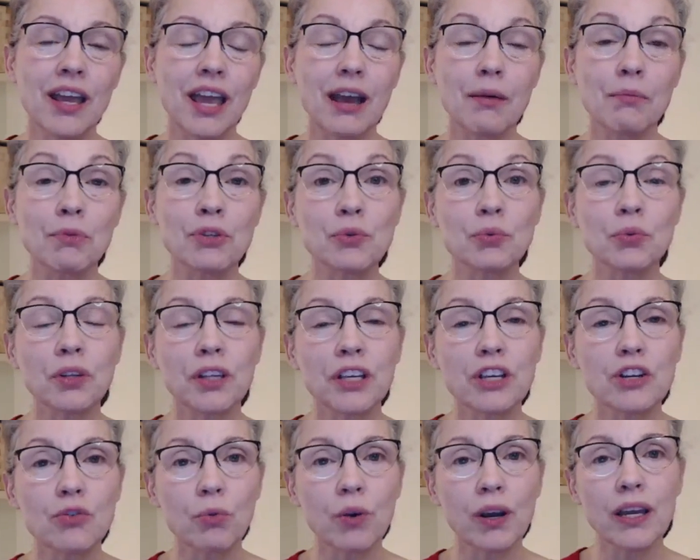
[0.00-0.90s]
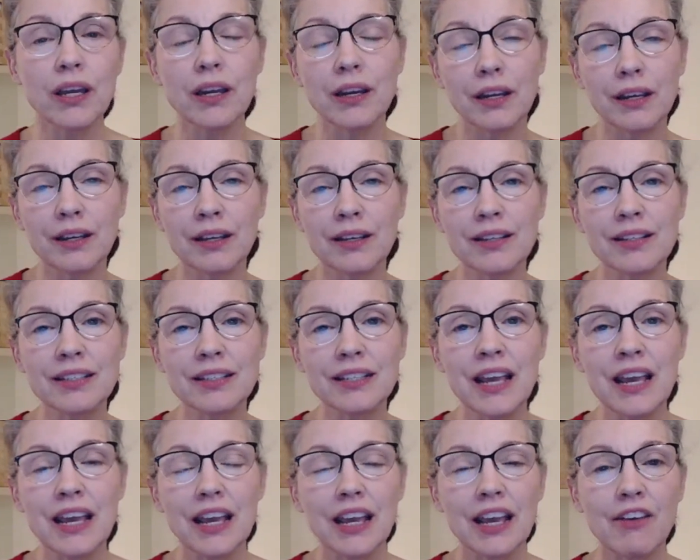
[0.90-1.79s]
And what's really great is
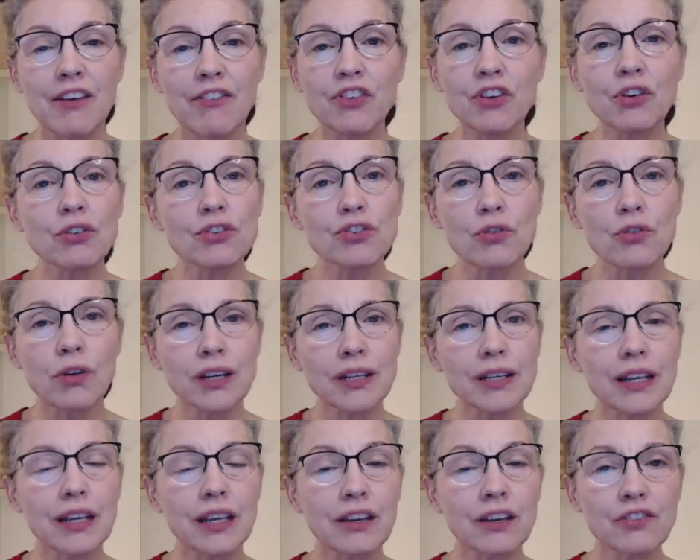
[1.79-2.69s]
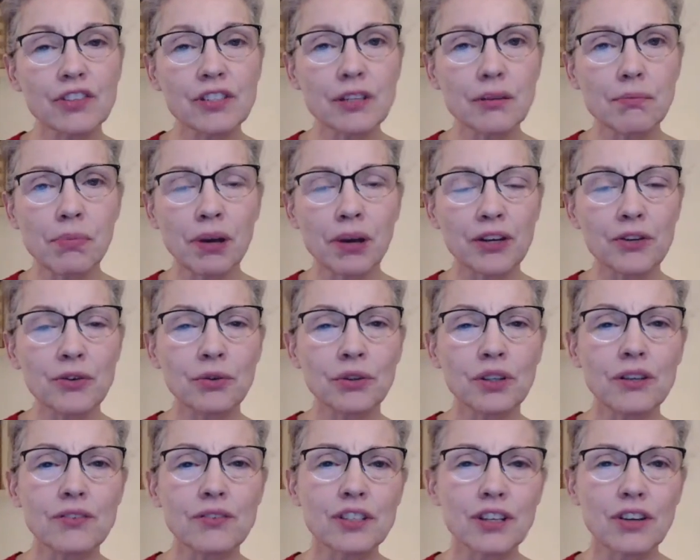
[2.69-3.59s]
if you're trying to gift somebody who
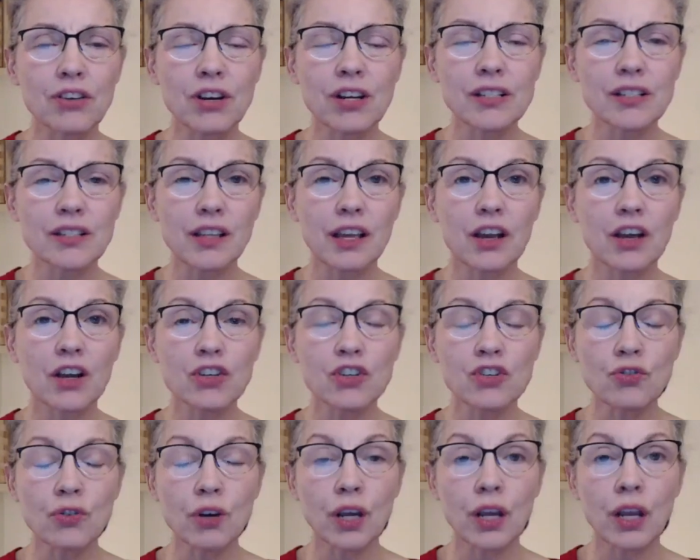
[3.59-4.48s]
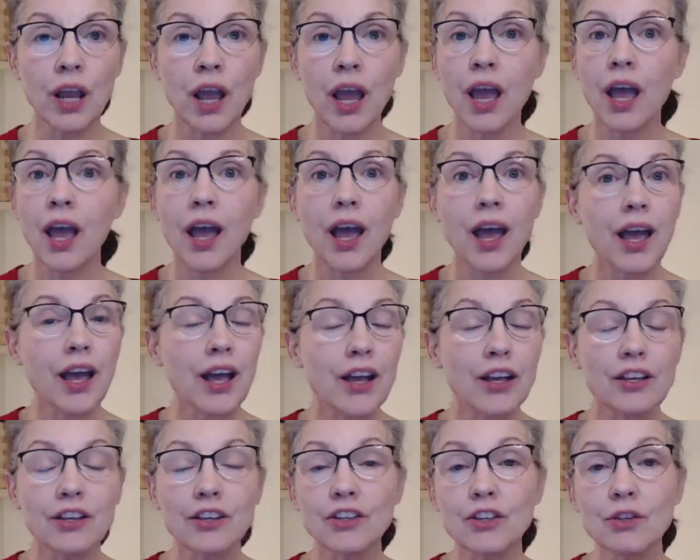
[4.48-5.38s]
lives across the country,
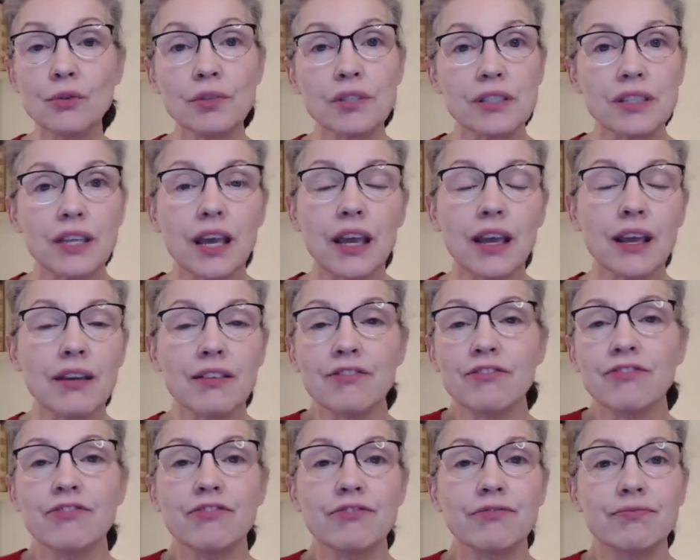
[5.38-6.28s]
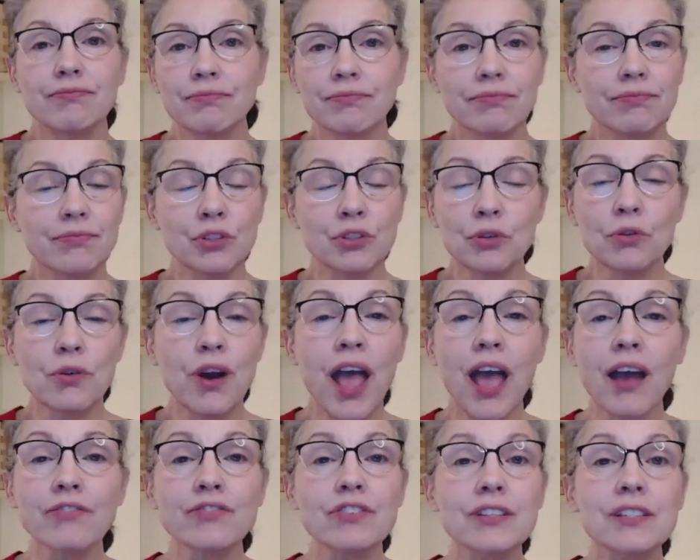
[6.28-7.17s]
you save you don't
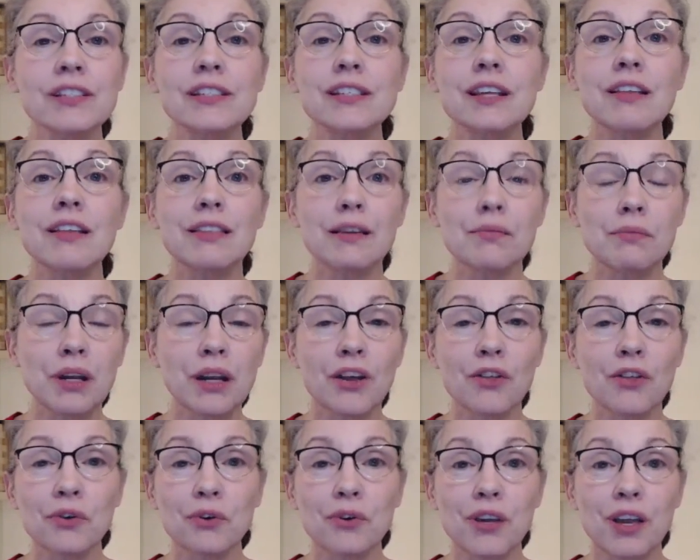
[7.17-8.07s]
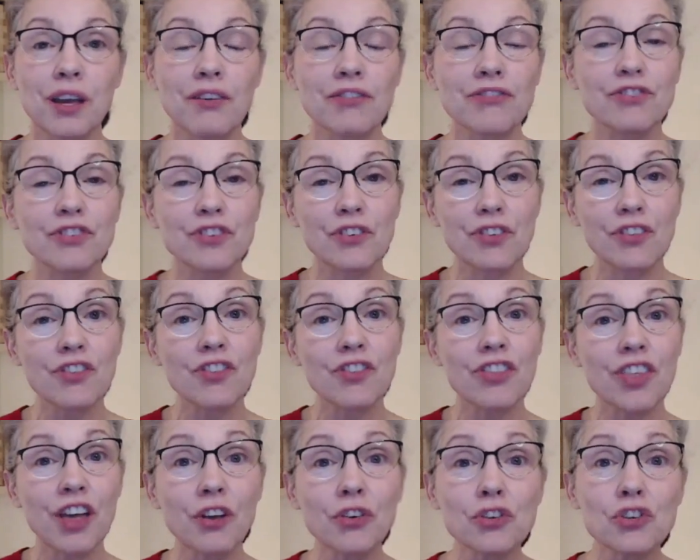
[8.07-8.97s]
have to send them another gift.
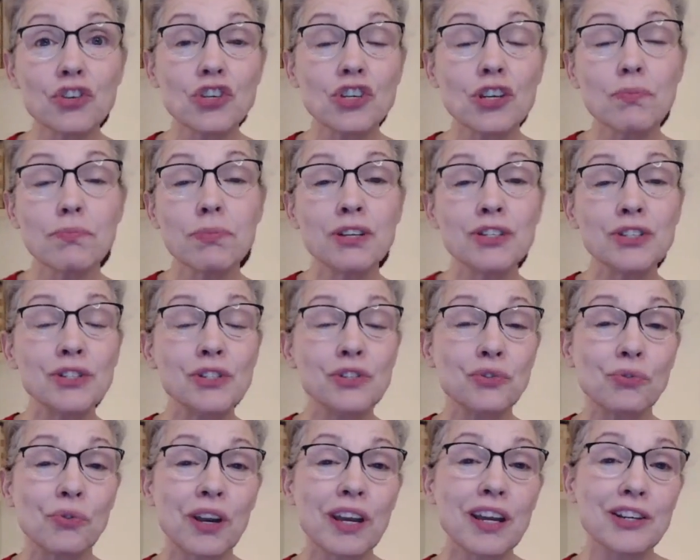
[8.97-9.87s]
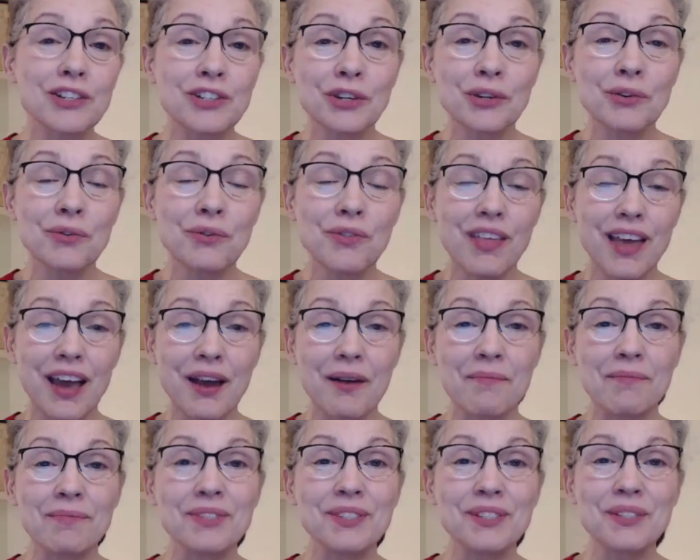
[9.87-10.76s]
They'll ship it straight to
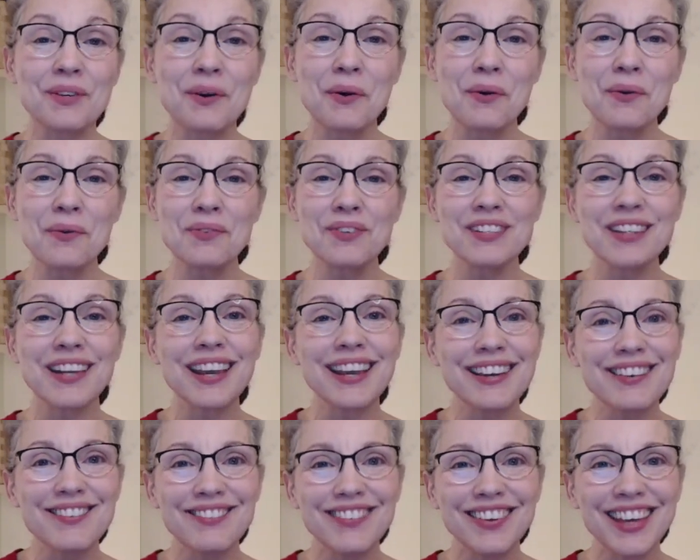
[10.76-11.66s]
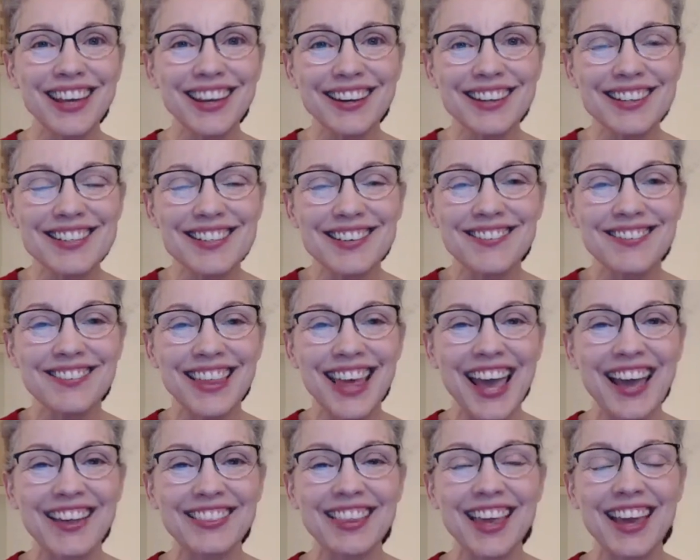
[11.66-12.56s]
them. So take advantage of
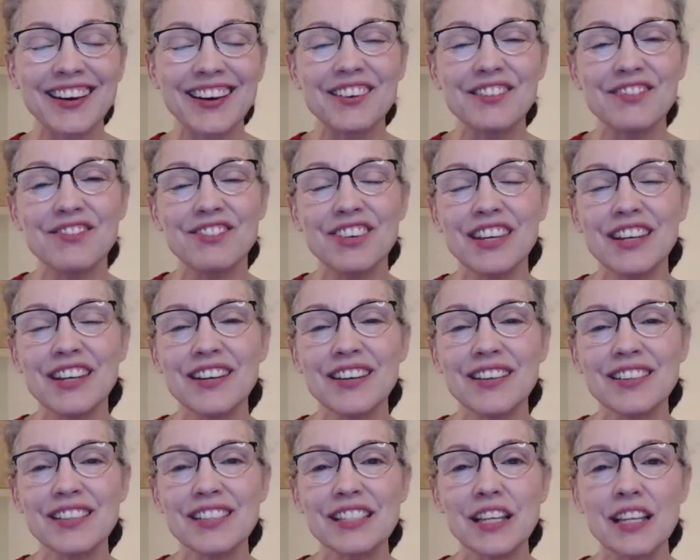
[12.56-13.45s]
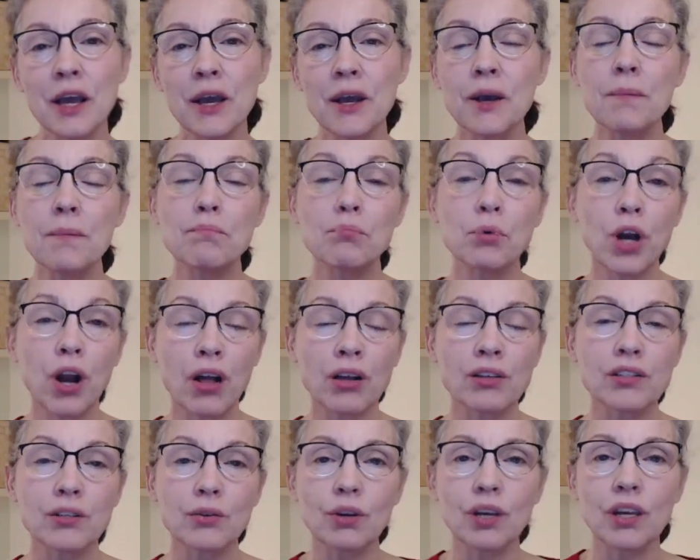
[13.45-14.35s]
that, that convenience, but
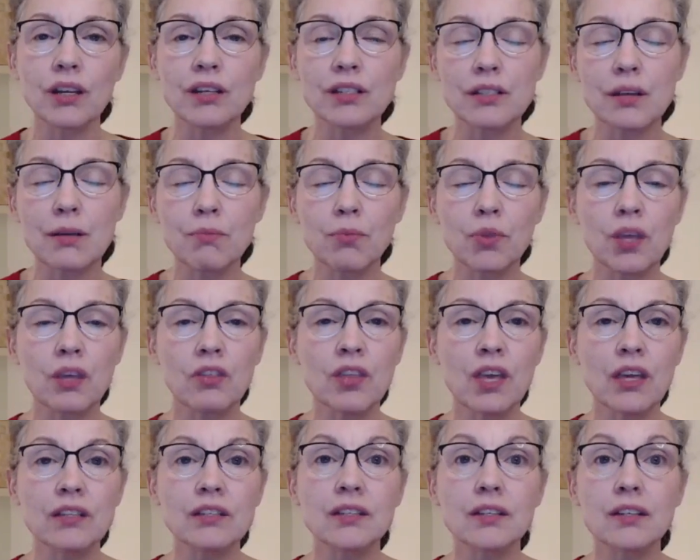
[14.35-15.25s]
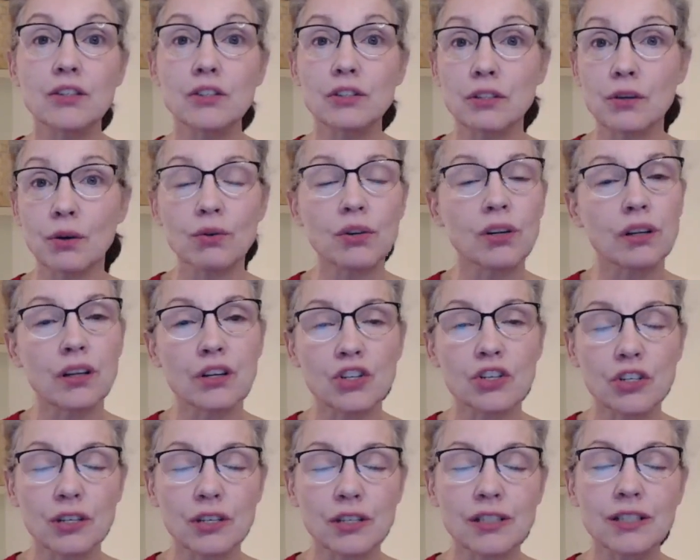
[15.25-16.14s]
also getting something that's so
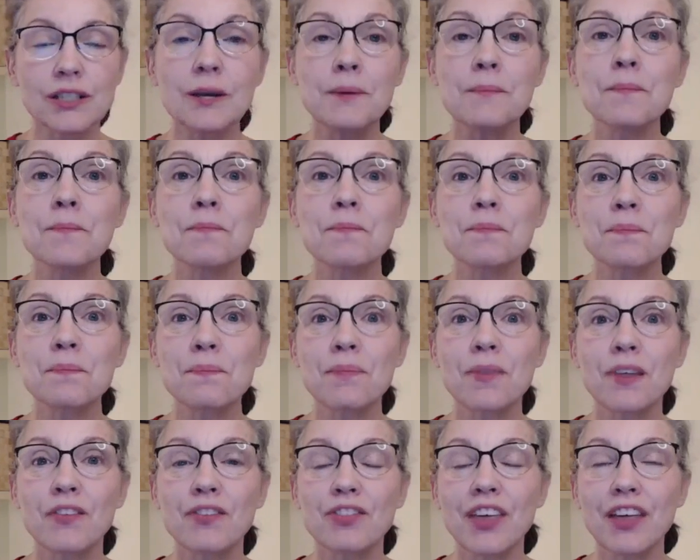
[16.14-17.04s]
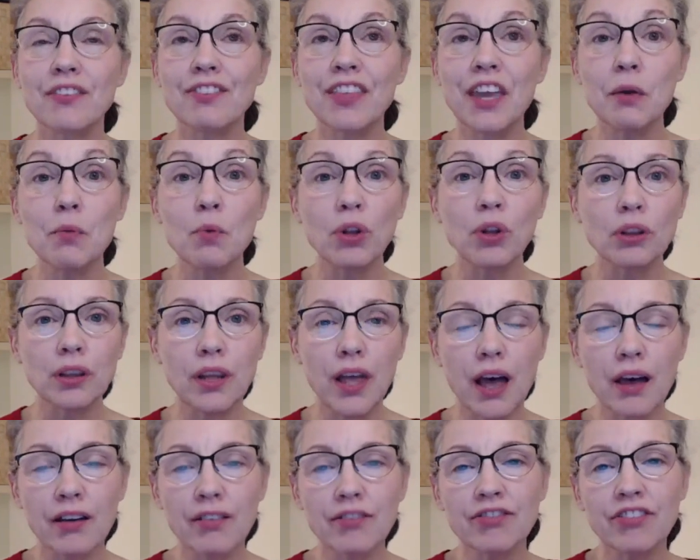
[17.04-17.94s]
delicious that they will
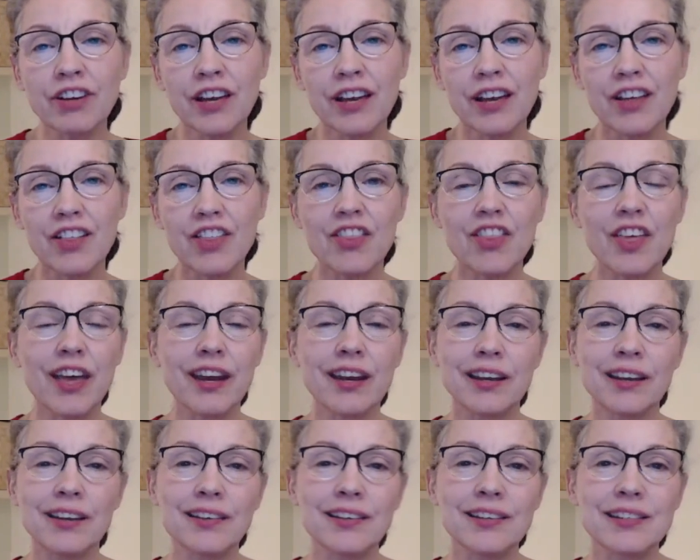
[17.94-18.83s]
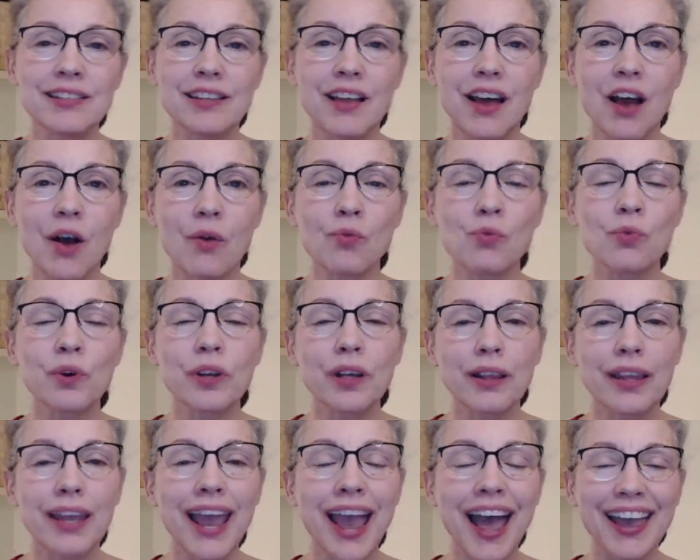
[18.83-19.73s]
love, that is a
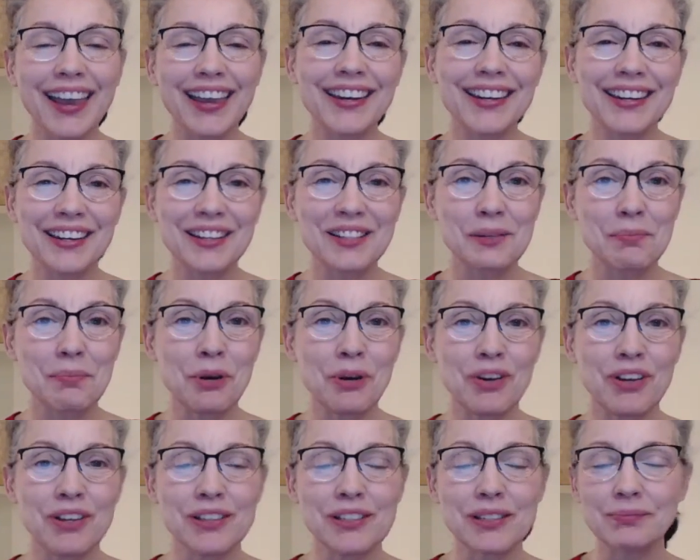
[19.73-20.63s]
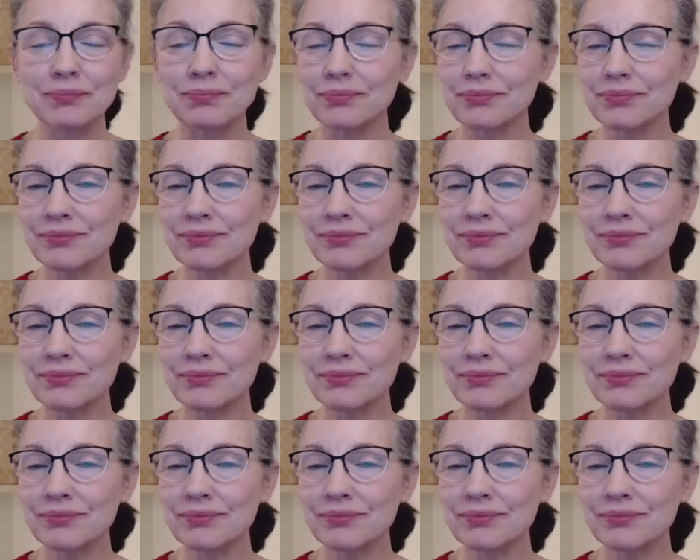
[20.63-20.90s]
really high end experience.